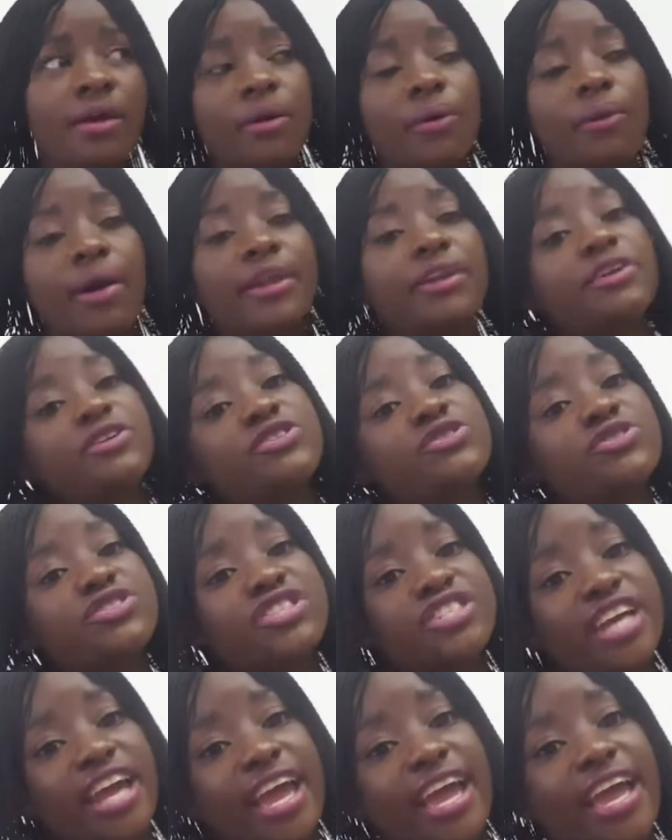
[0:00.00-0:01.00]
why don't you
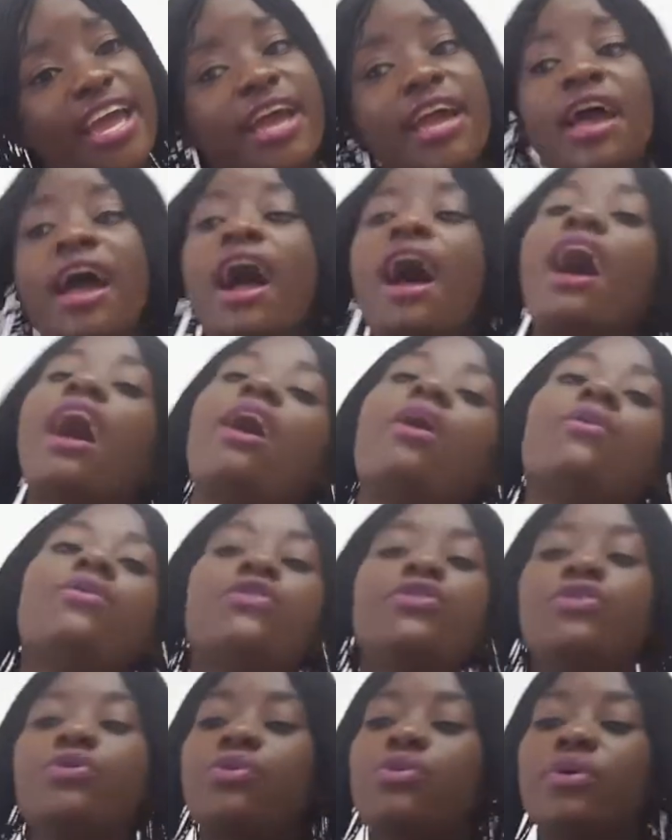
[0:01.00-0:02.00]
share how
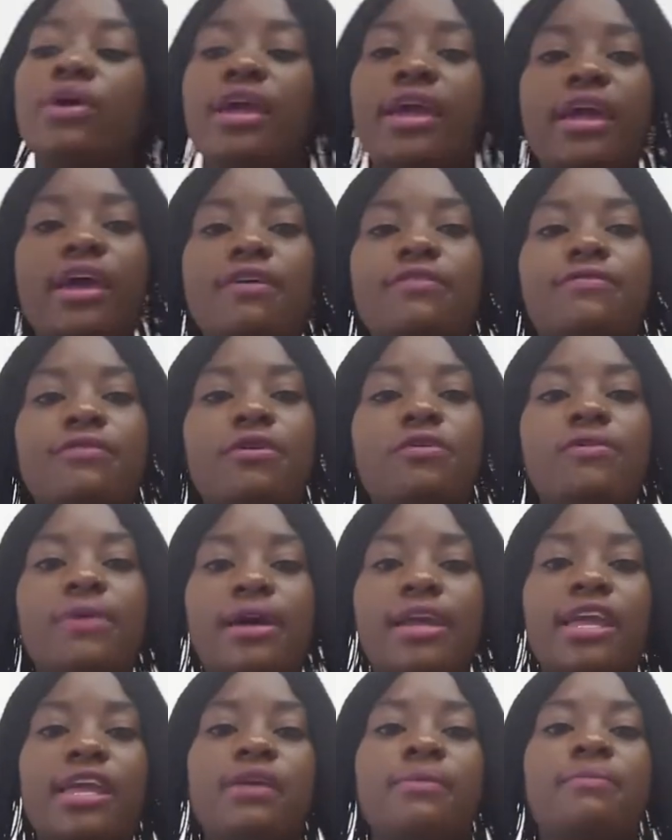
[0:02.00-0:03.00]
you have
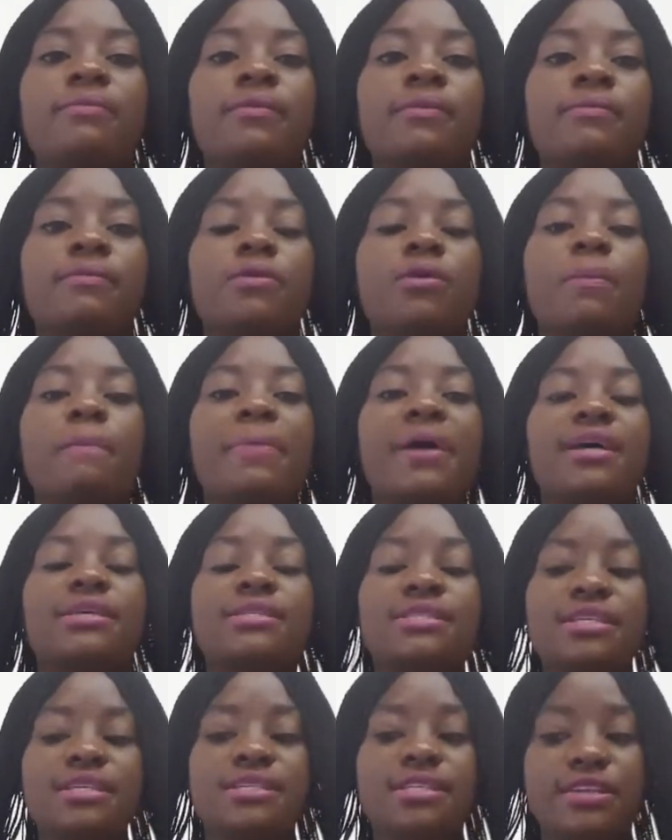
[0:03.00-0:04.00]
overcame your
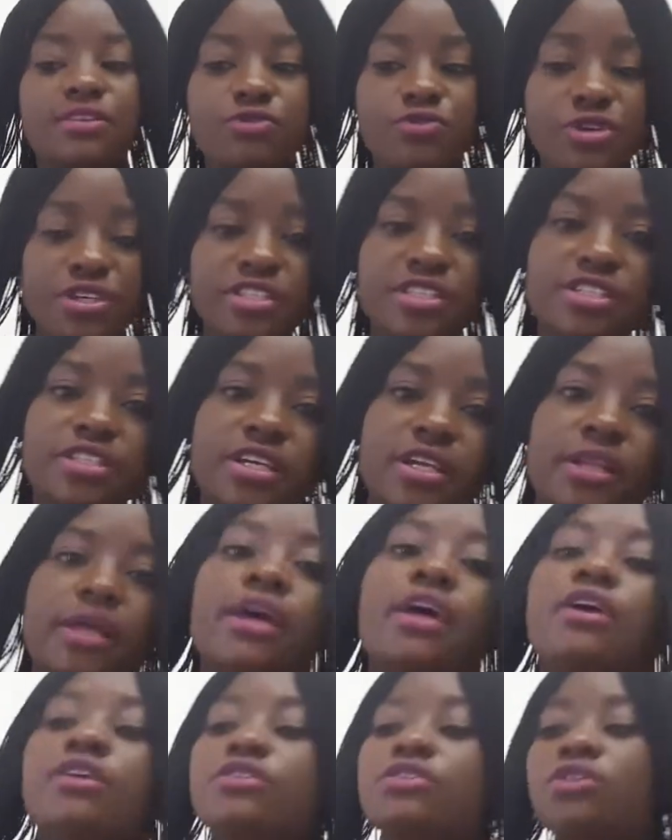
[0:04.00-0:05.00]
past as a Christian?
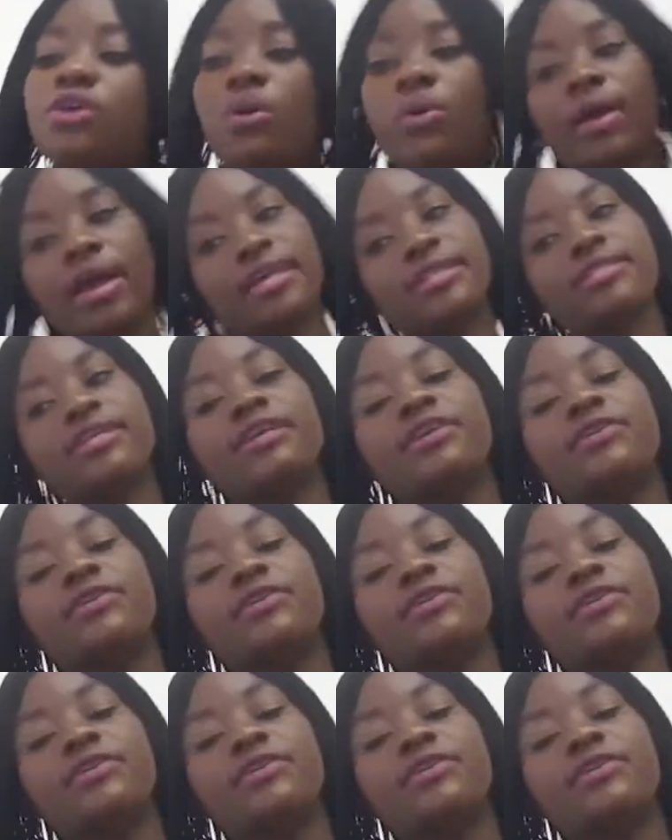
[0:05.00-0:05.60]
So as a